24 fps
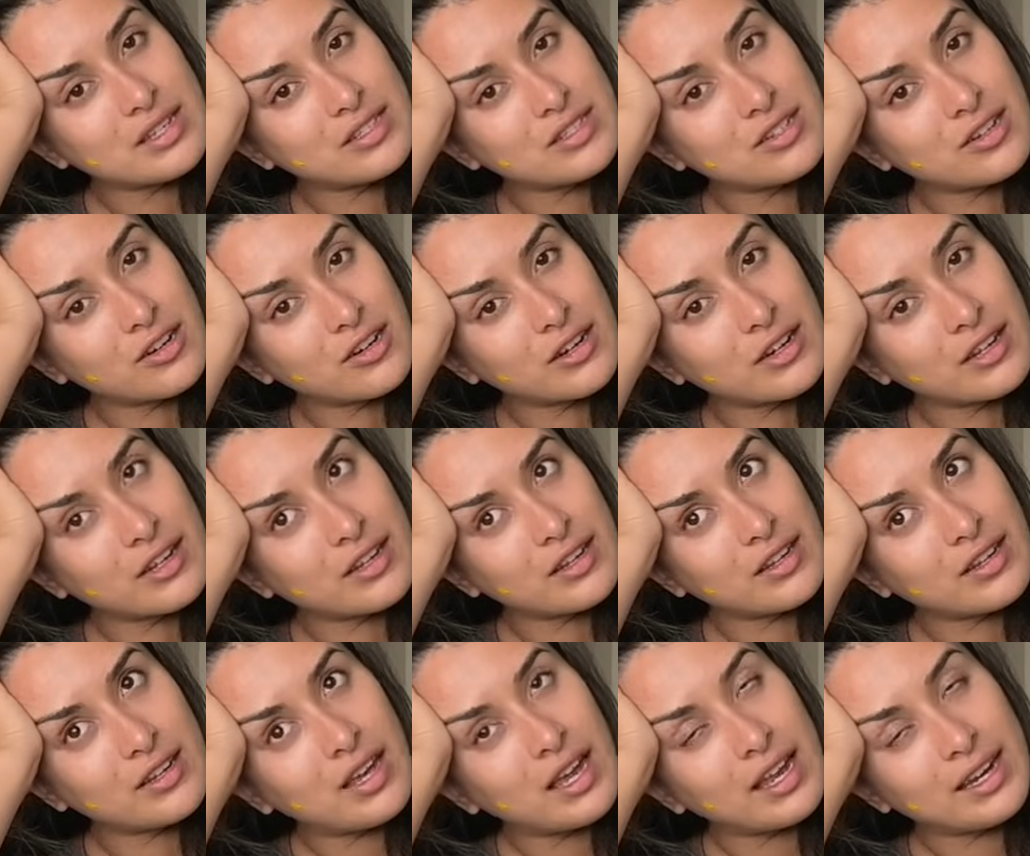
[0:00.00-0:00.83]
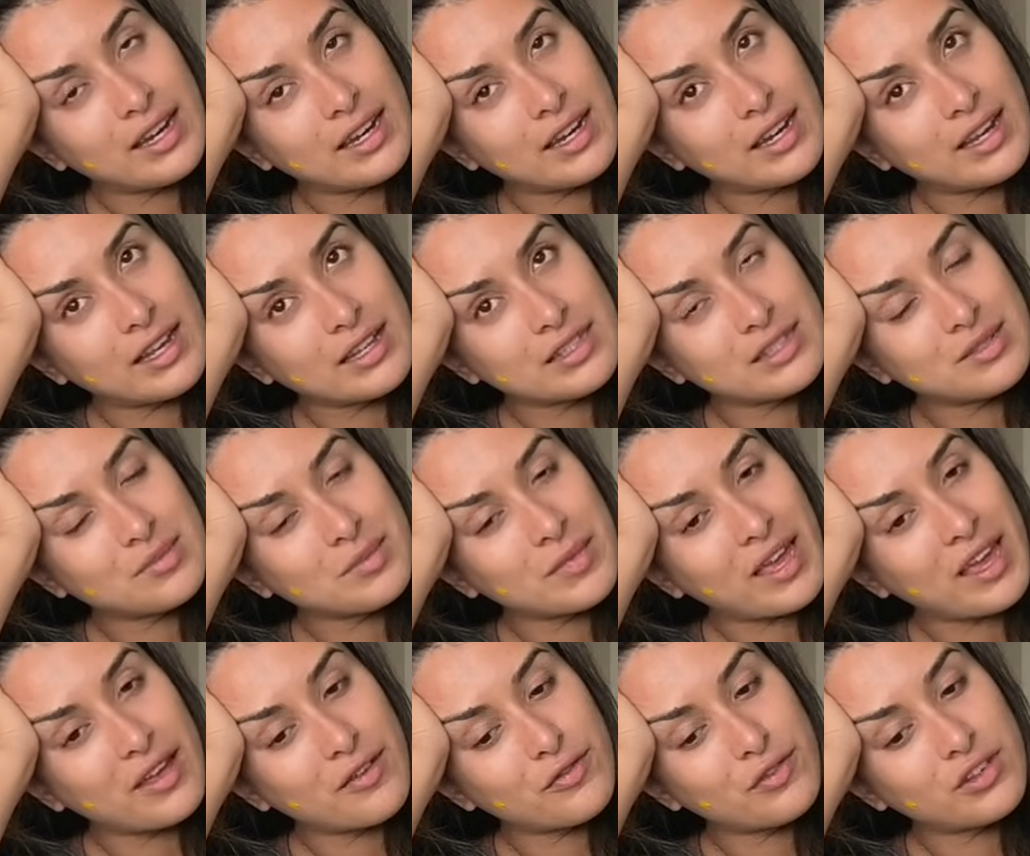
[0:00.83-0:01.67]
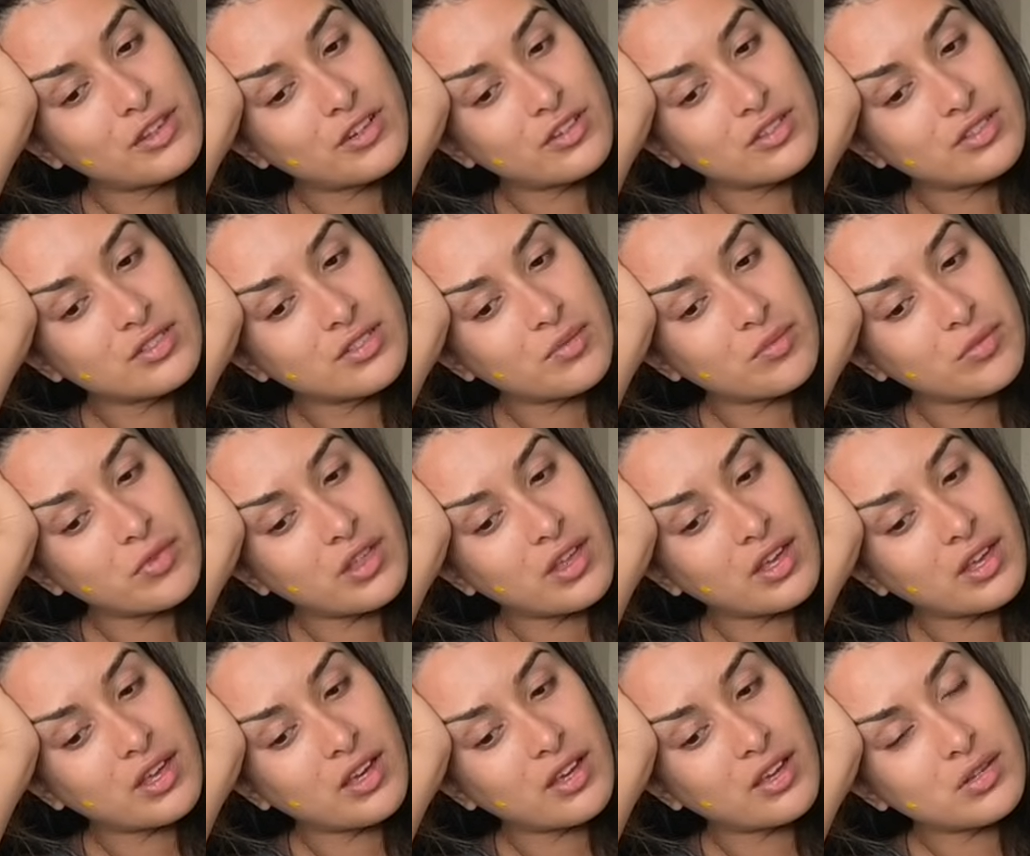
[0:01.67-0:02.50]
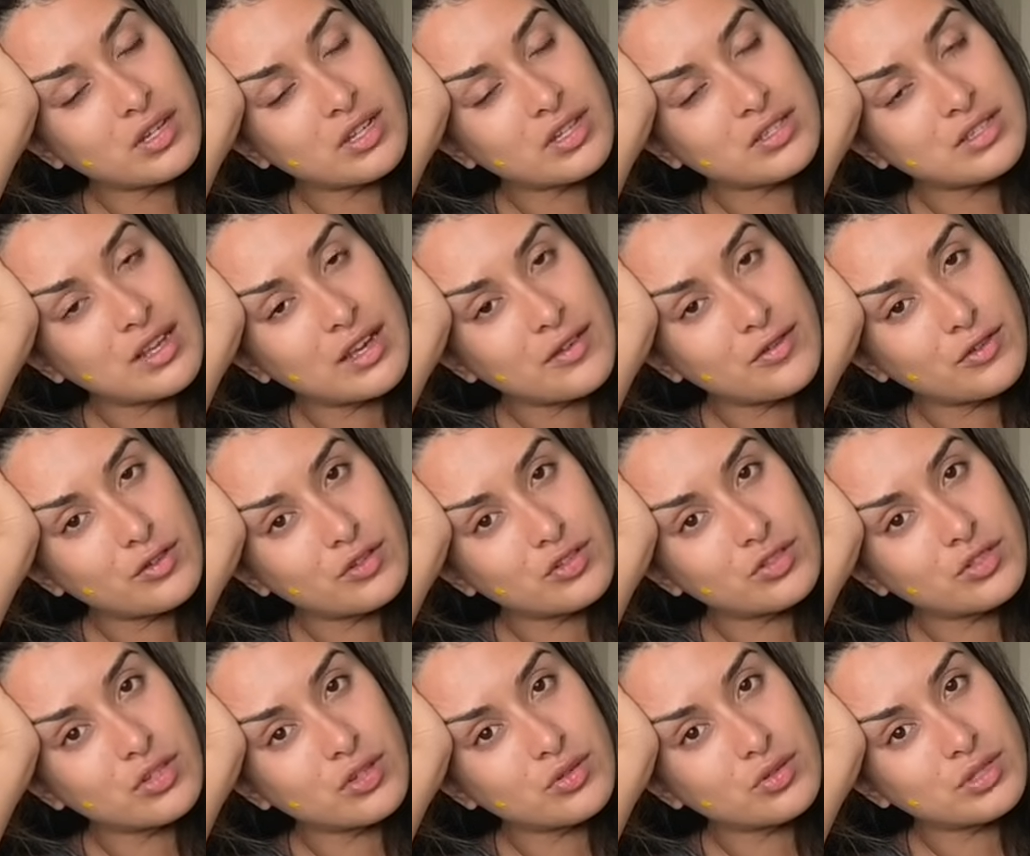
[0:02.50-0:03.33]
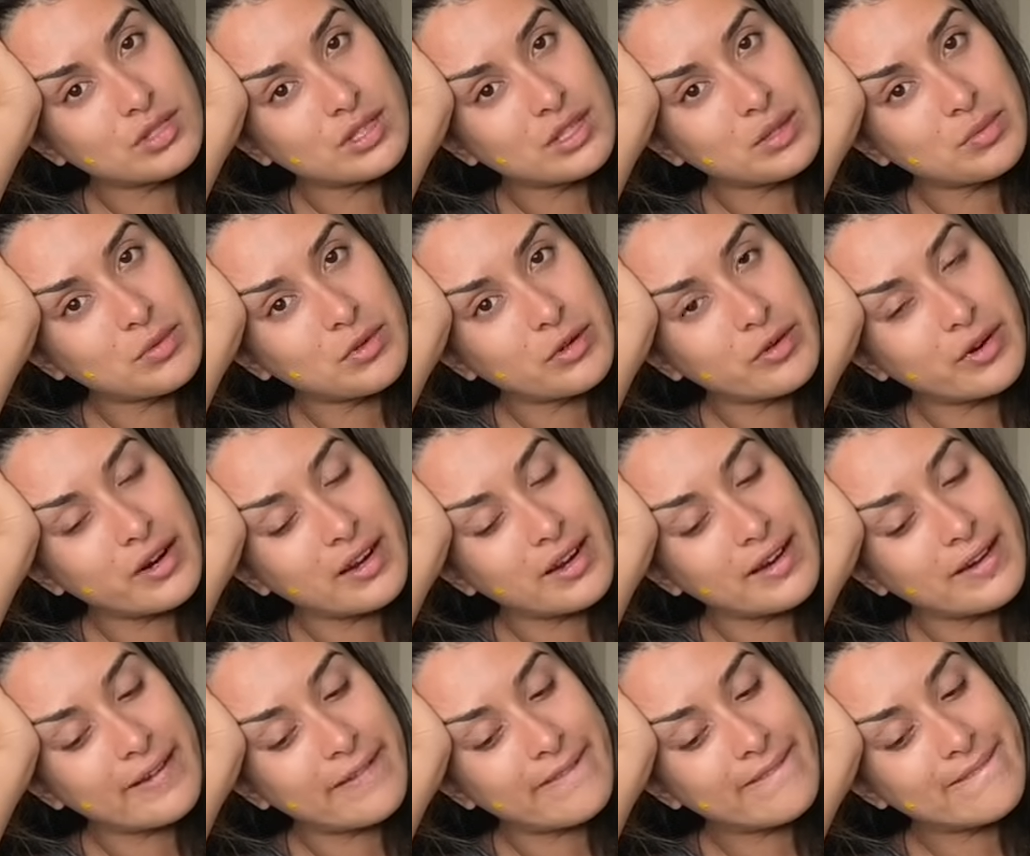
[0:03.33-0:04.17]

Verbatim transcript: started. I need to get some caffeine or something because I feel so sleepy right now.